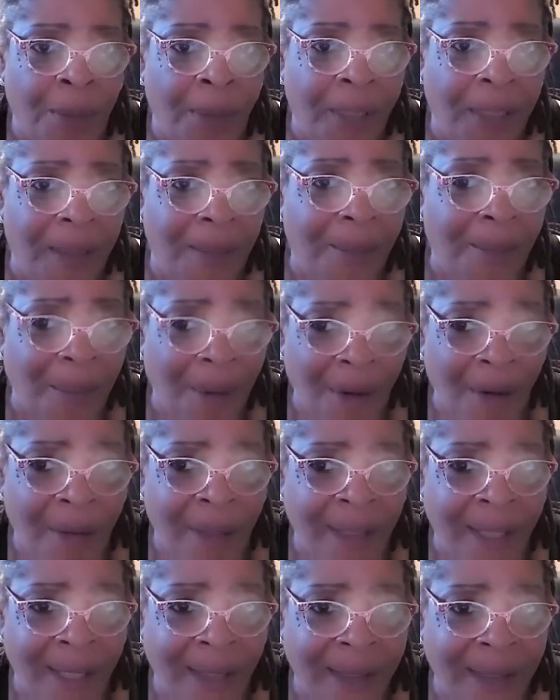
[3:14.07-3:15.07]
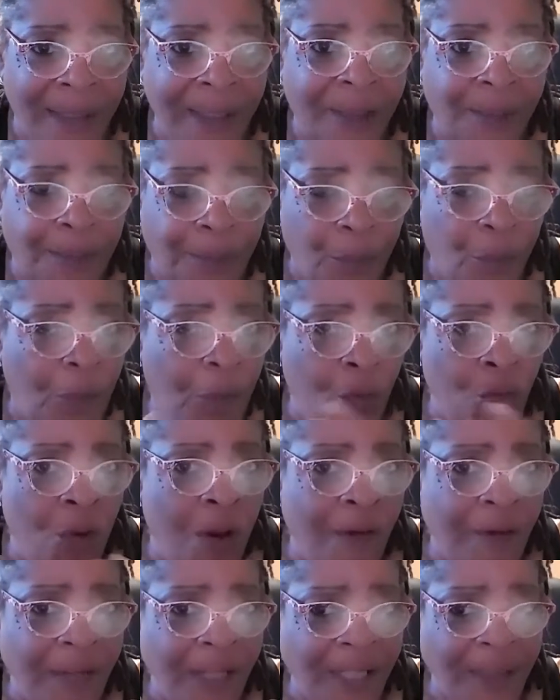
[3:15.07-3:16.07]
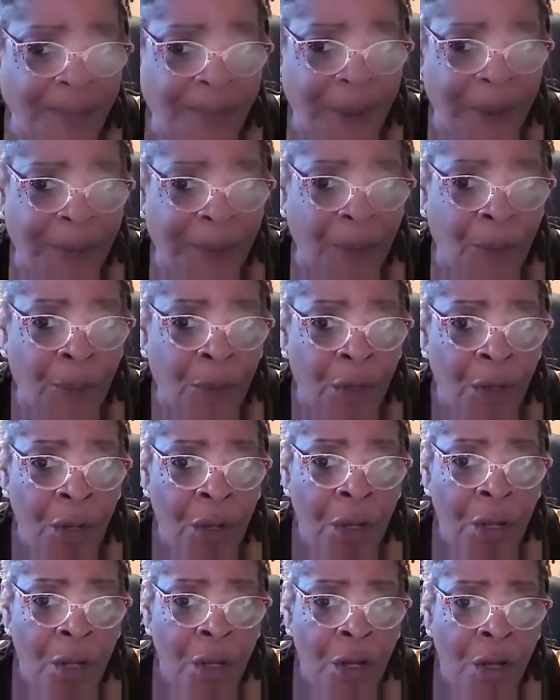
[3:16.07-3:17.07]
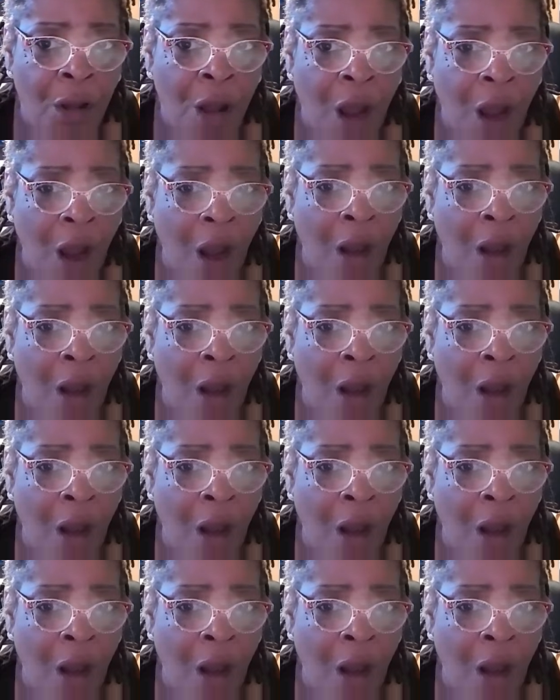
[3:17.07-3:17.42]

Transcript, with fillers: that the Republican Party at this point, whoever these people